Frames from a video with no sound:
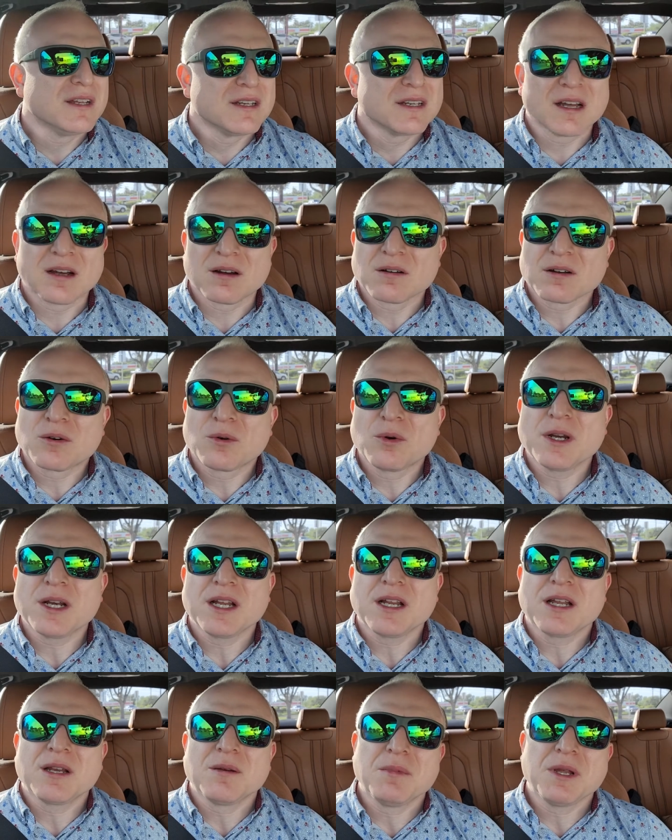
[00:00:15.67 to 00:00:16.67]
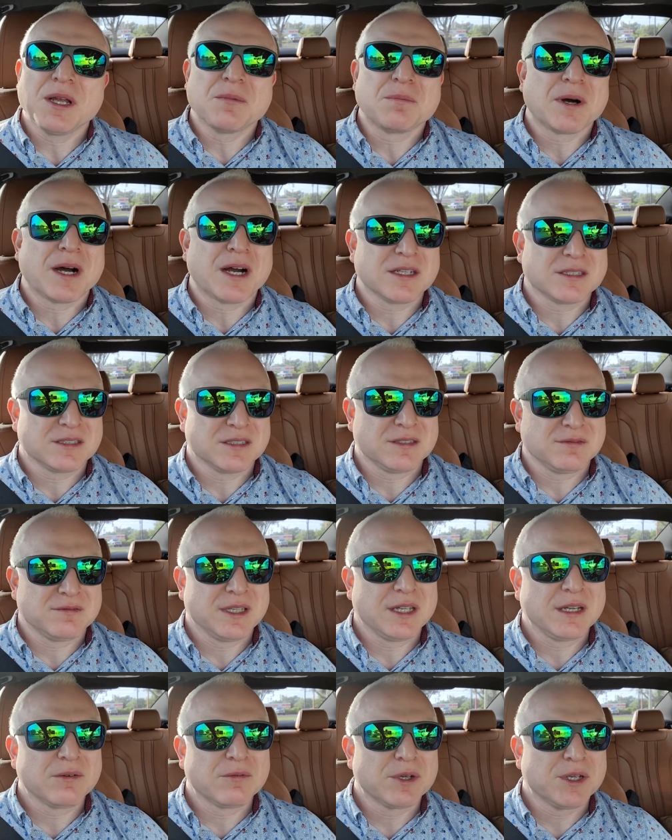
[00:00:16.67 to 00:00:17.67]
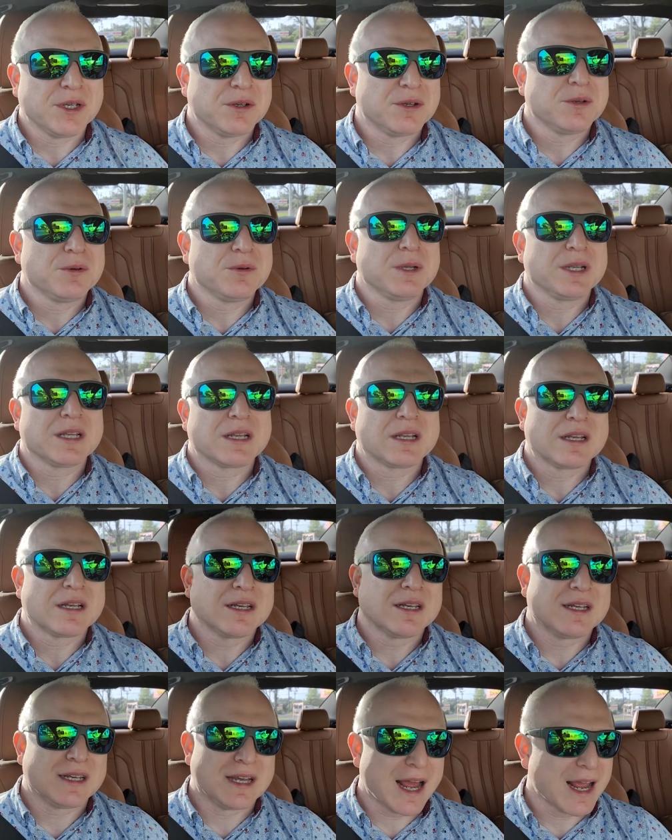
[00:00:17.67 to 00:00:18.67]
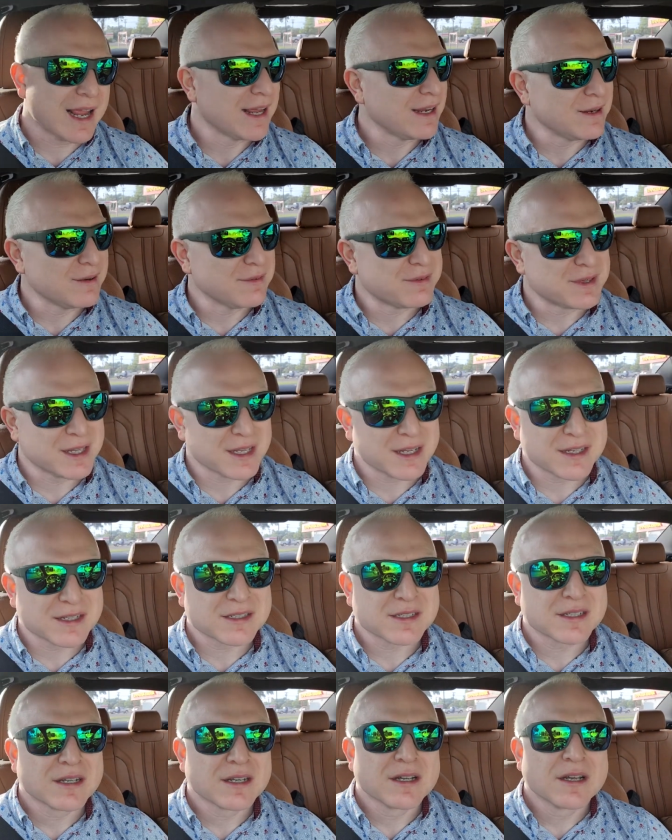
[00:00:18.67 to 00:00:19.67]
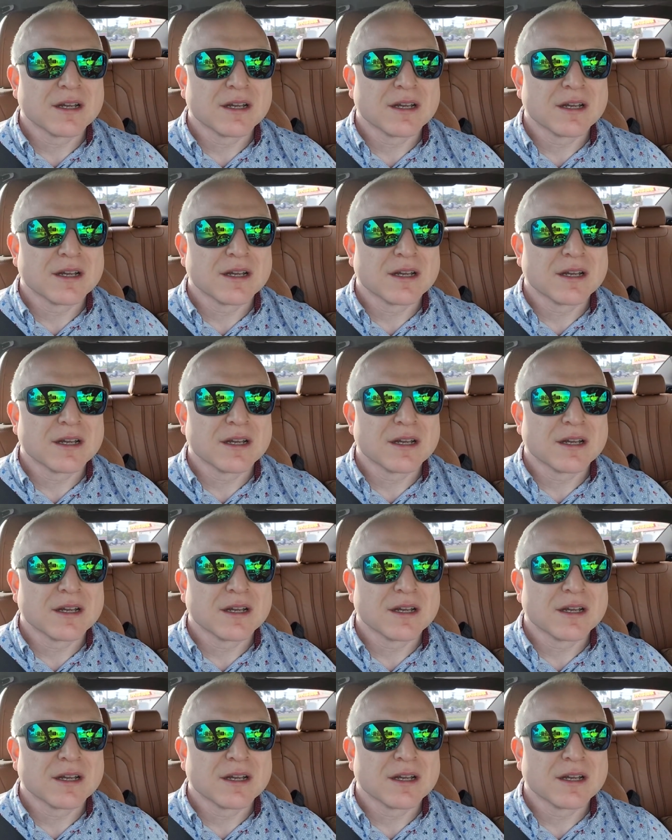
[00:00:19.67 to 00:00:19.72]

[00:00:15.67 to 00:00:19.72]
Now, quitting can be a positive thing when you're doing negative things.